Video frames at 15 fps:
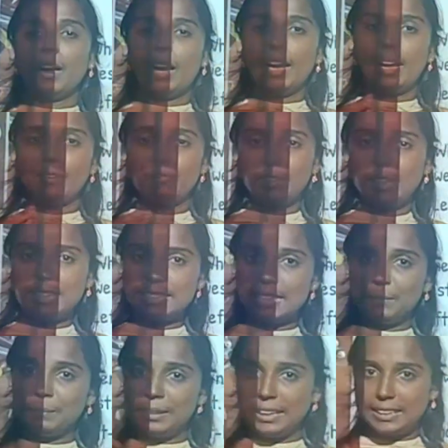for
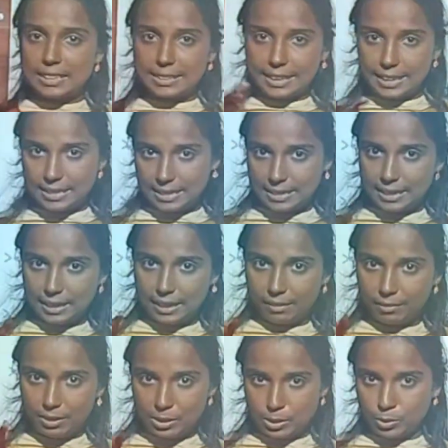example, let us consider
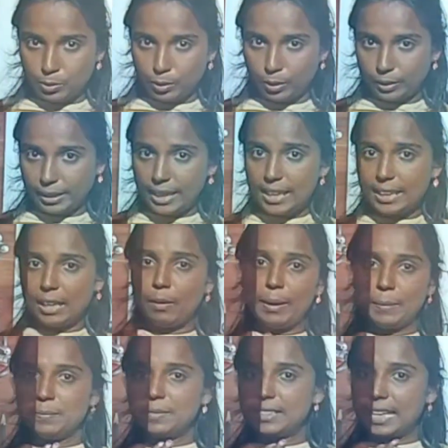our school, okay? Now
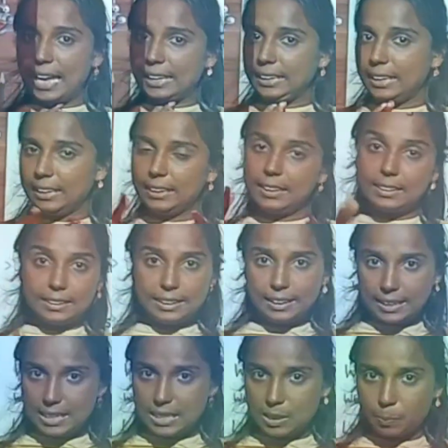I am standing in
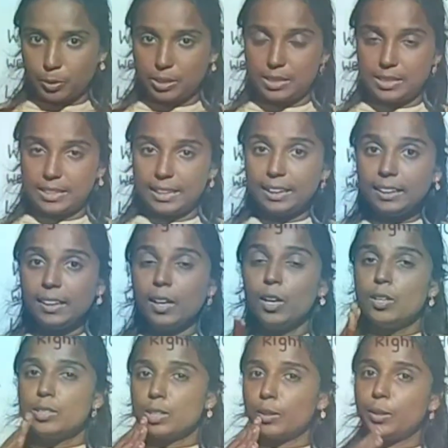this position.
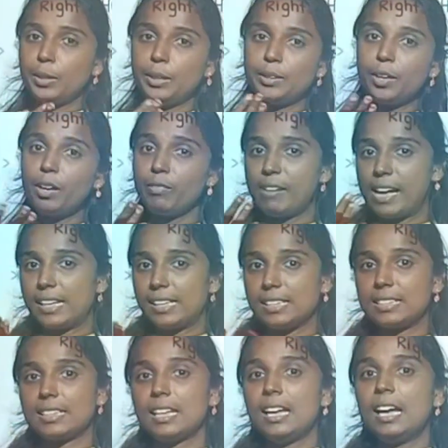So do you know where is
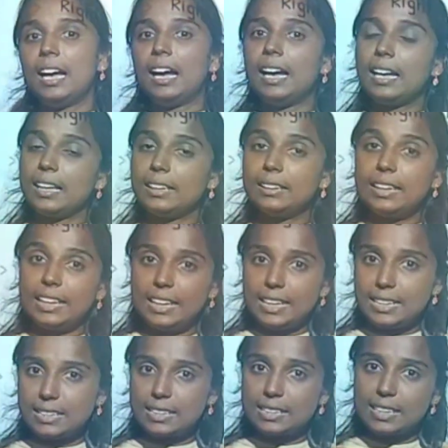the
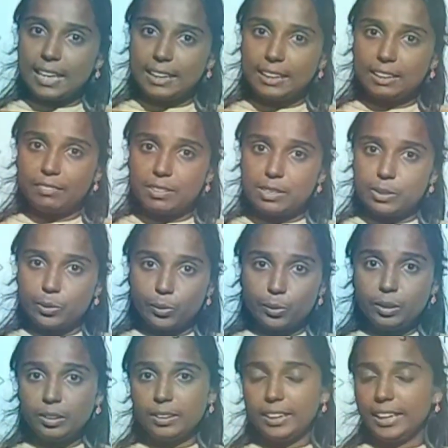east side in our
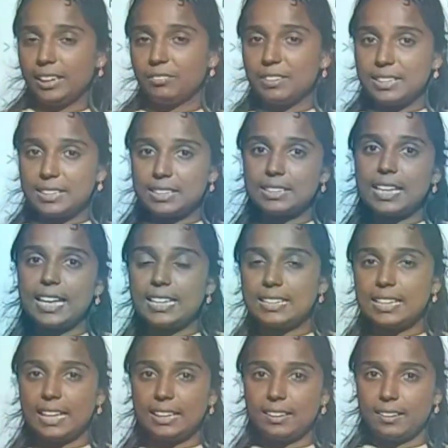school? In which side
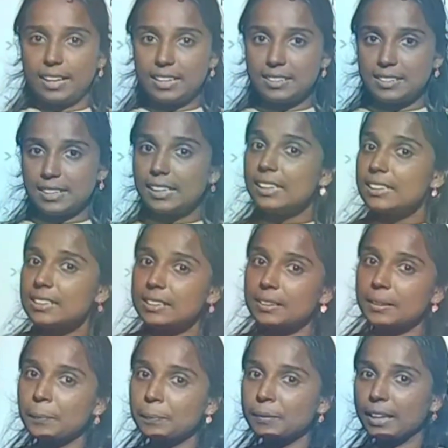sun rises?
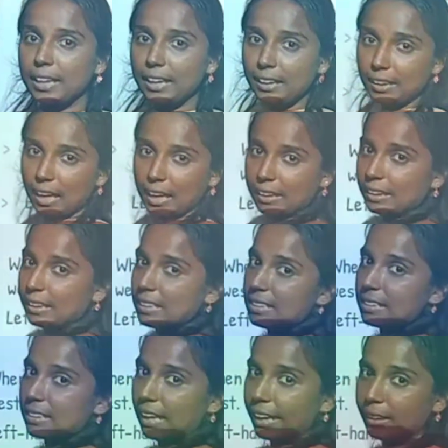In
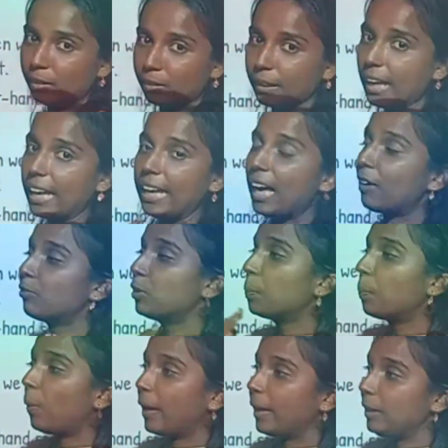this side. Okay, I have to
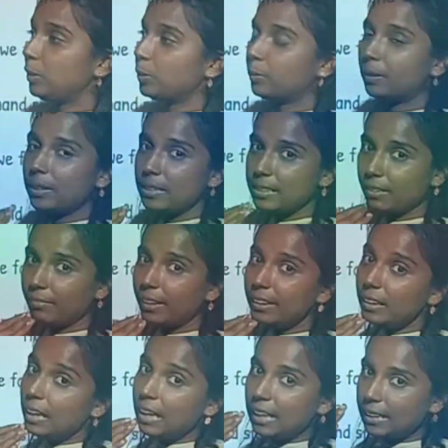point towards our
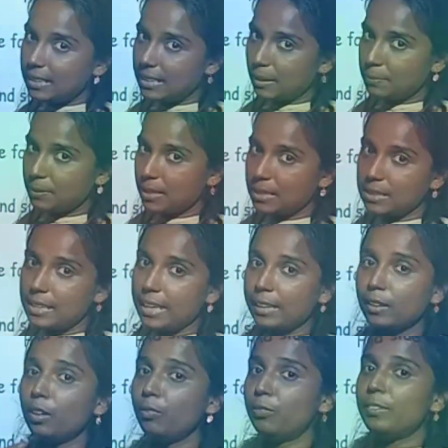reception is there
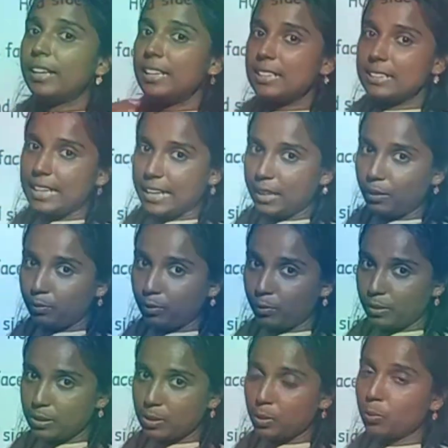now. Front side of
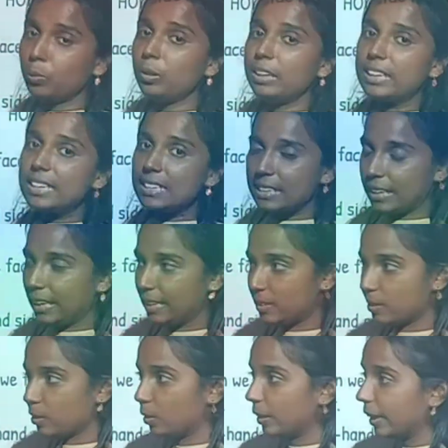our school is
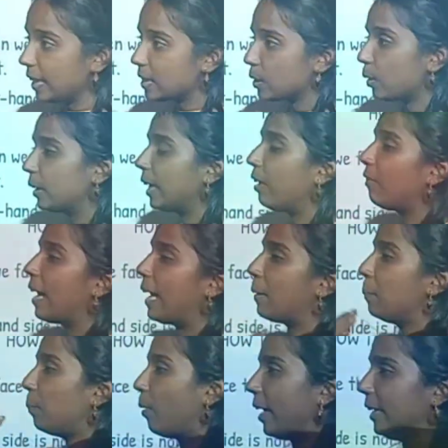east. Okay, so now I
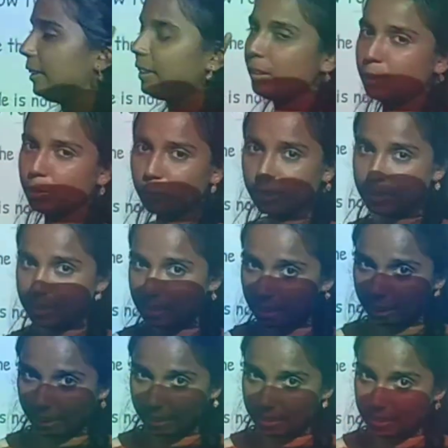am pointing towards
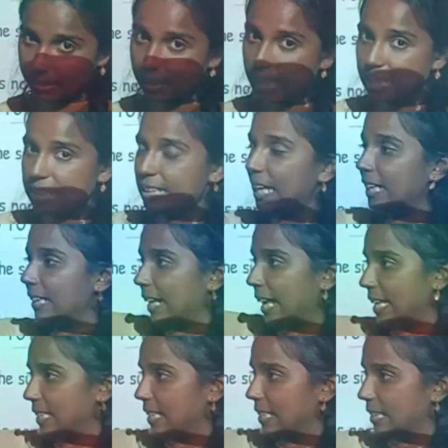the east. Sun
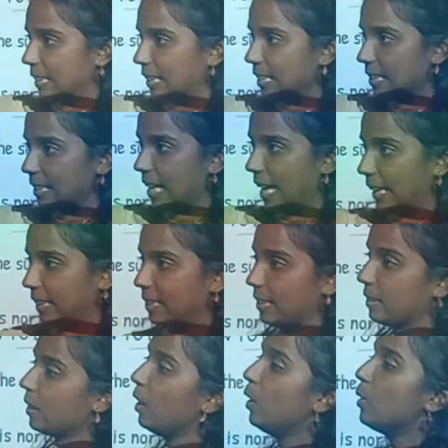rises in this
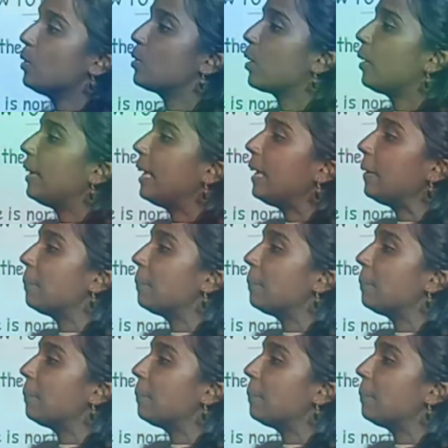direction. So the